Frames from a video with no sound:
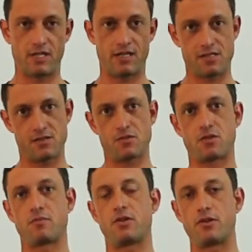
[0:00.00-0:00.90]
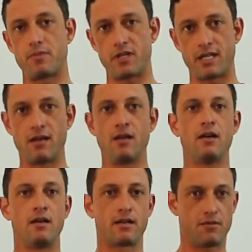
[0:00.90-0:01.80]
Tan says I was going to be opening,
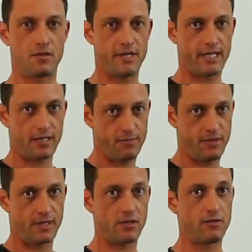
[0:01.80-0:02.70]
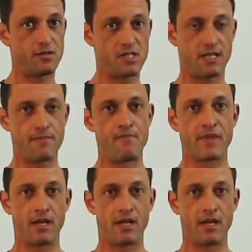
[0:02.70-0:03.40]
coming back, but closing.